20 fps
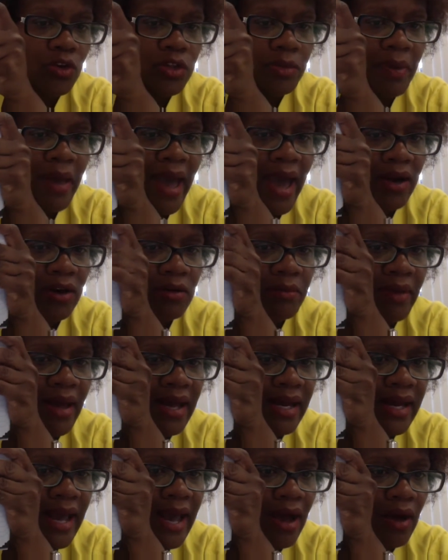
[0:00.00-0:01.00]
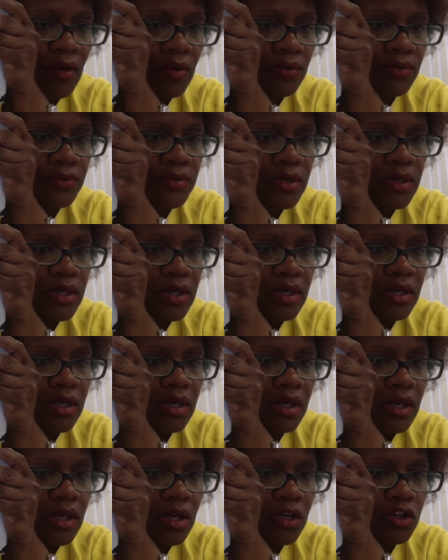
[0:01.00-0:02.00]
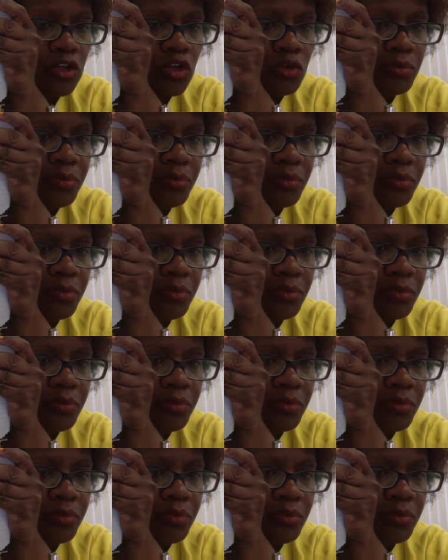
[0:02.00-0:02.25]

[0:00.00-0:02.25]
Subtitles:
the pattern by now. You